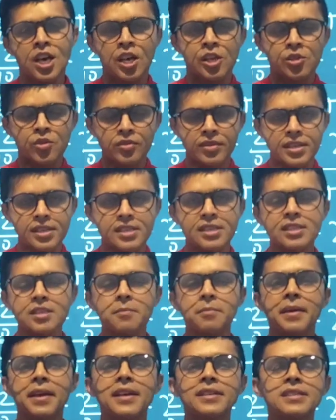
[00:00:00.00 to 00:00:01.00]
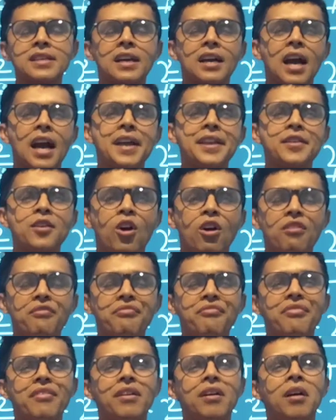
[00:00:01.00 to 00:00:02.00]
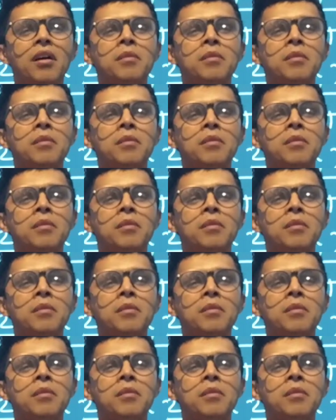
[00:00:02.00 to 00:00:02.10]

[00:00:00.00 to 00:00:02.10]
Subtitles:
So this is the basic idea of